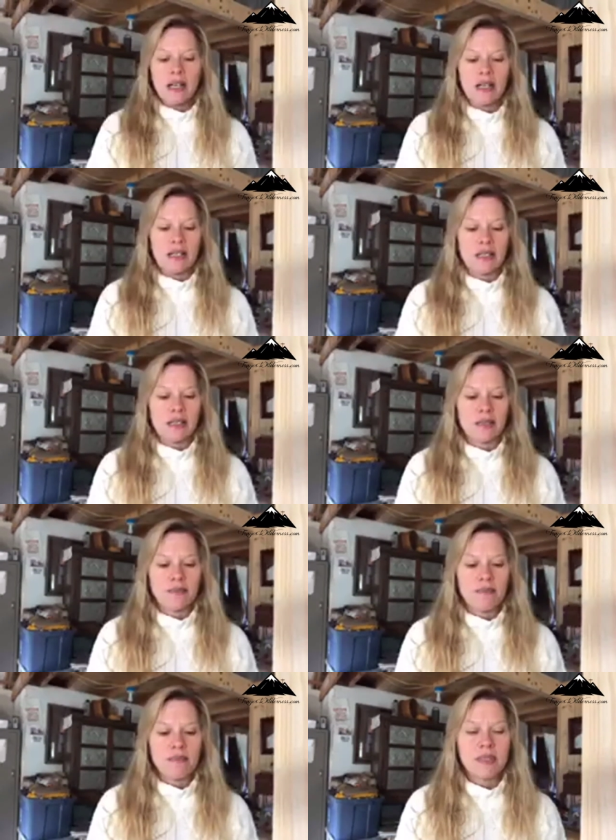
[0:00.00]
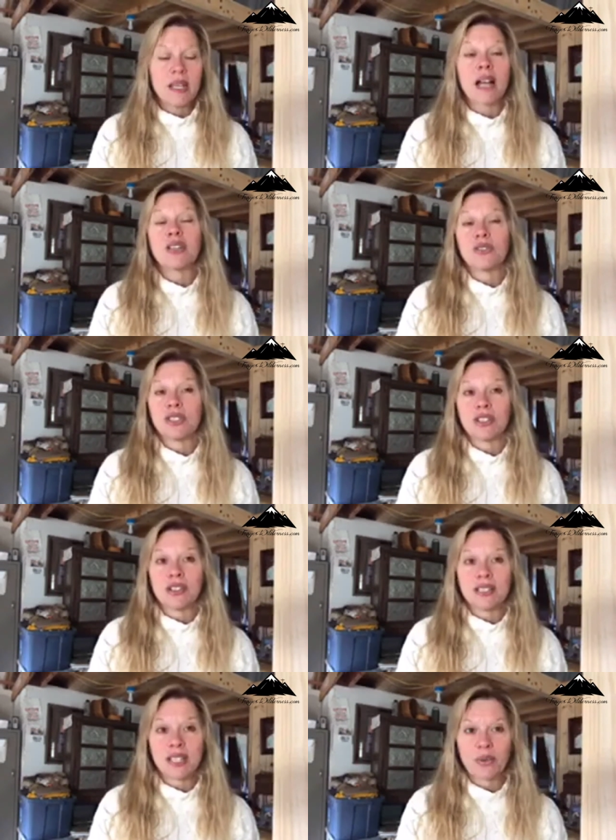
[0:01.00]
uh,
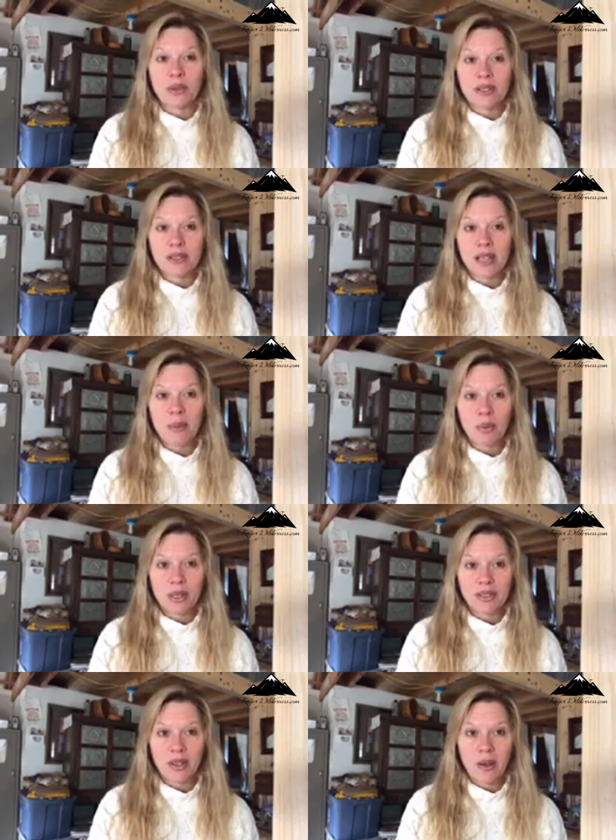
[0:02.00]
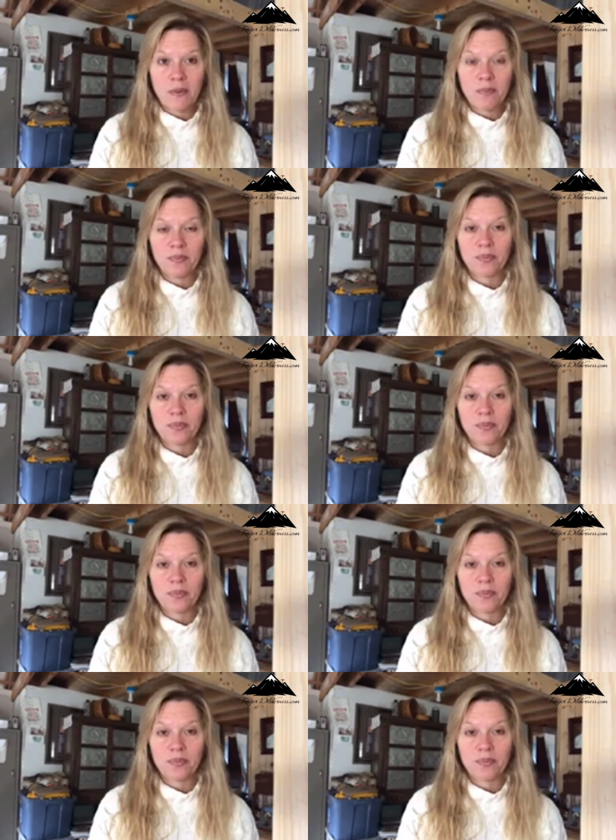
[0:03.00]
docu-series that was a couple weeks ago.